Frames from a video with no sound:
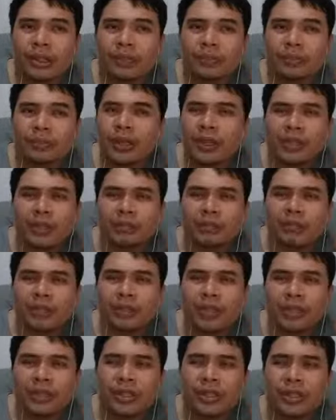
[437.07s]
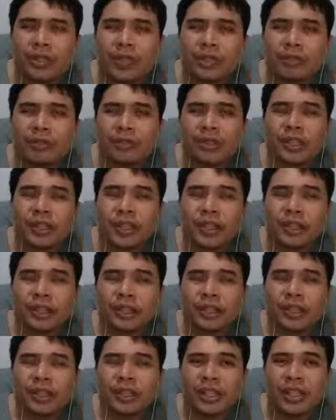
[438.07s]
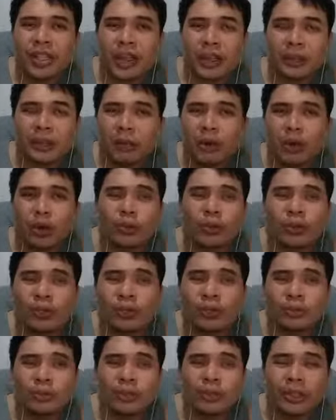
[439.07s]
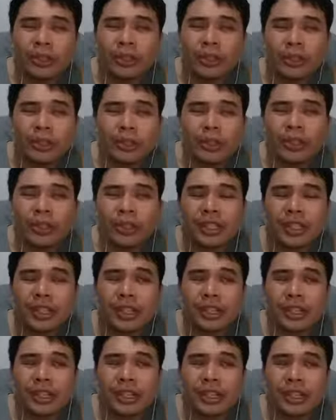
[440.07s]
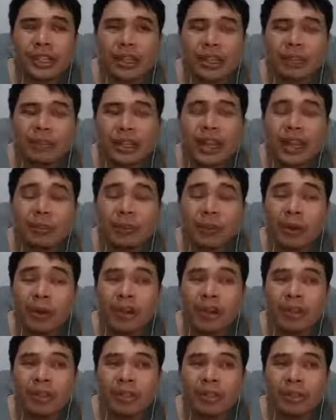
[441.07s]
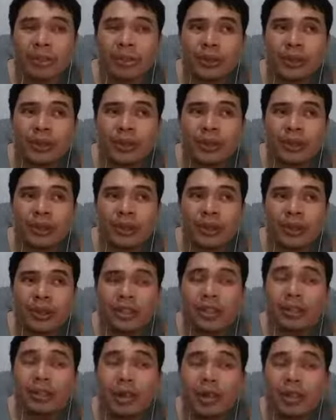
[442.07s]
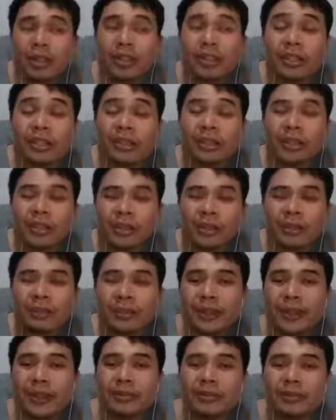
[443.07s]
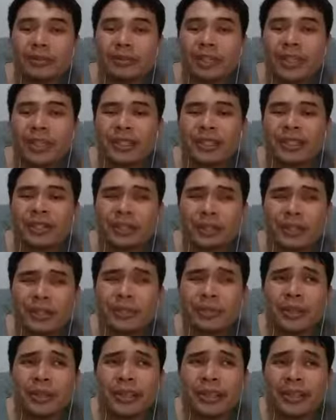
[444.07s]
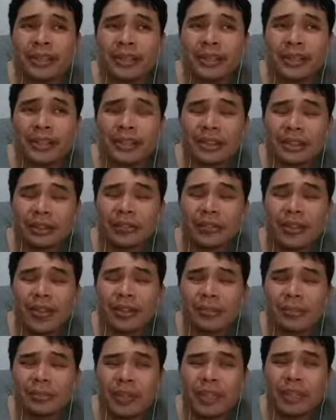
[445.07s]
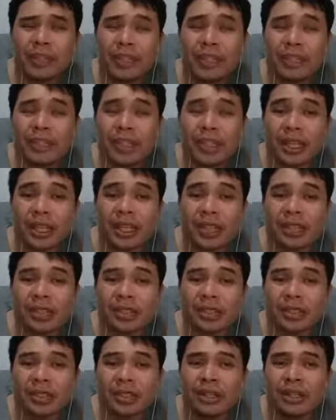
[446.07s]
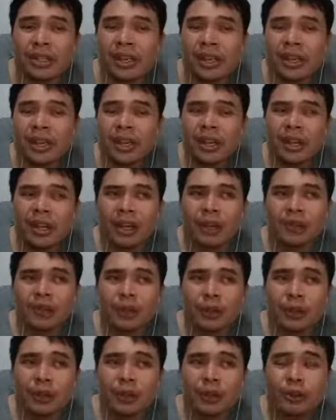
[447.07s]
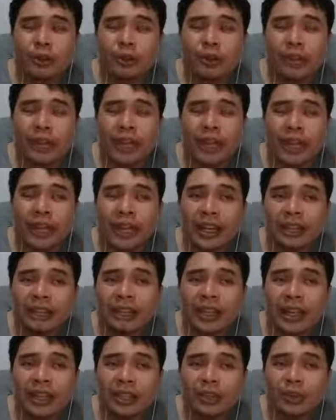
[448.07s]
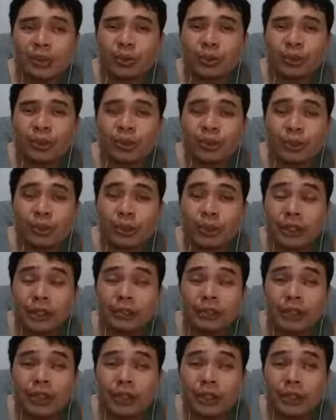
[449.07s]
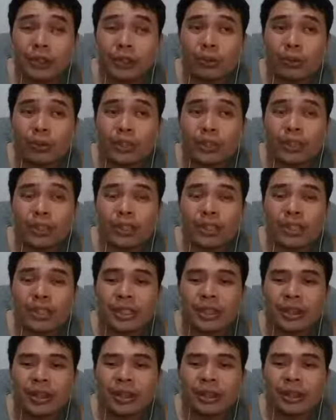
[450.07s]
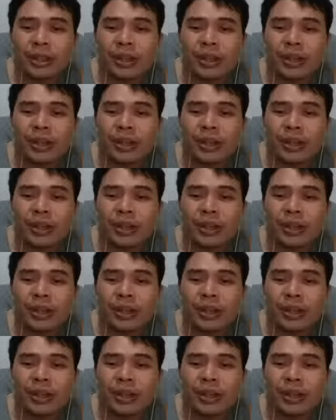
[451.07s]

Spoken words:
instead of saying things like modem, you can say like the black box or the box that our company provided or something like that. Make things easier. If you use like advanced words or difficult words, then